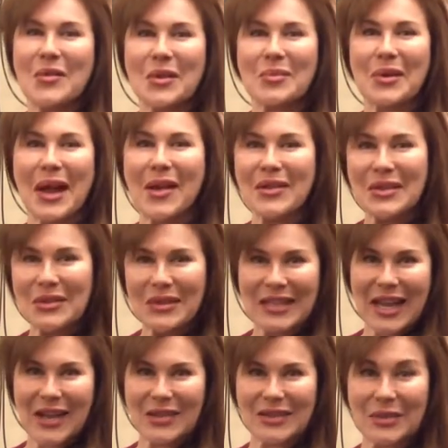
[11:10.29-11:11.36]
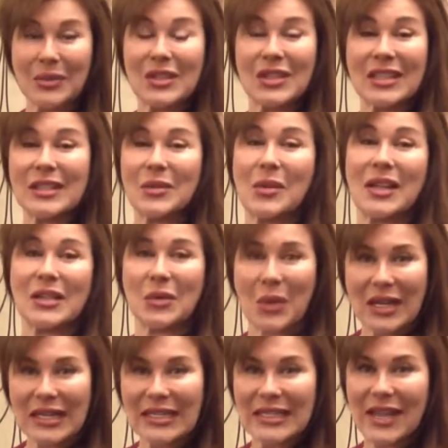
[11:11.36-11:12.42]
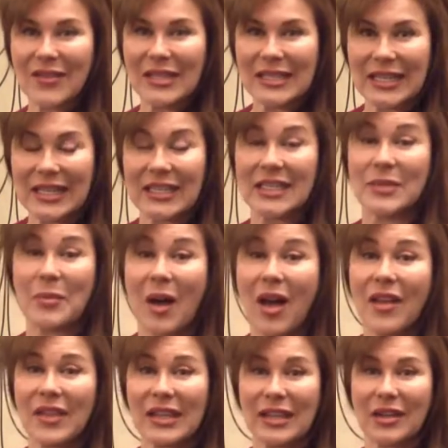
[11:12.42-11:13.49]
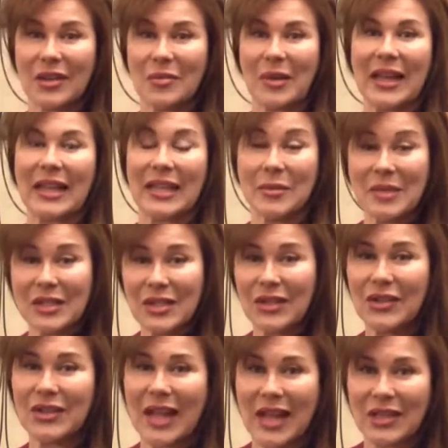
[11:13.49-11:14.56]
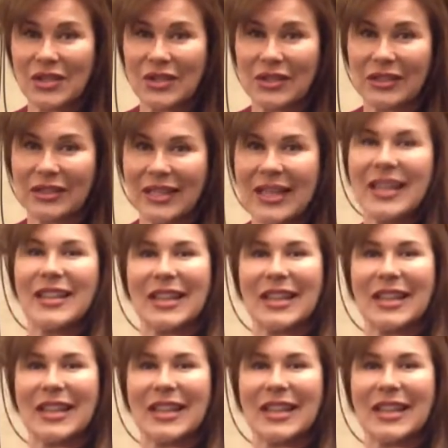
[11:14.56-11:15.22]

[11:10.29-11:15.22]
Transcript: We're proud to announce we just won 2017 Spa of the Year by Image International.